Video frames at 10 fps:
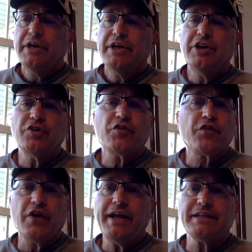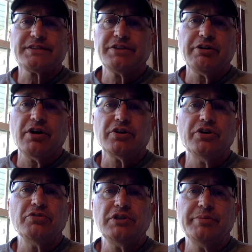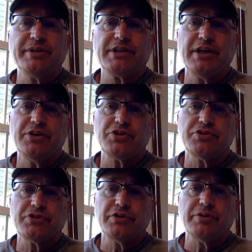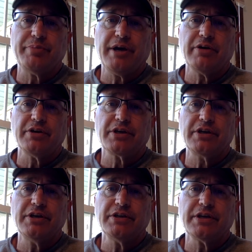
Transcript: In France, there are no limitations on the power of the king.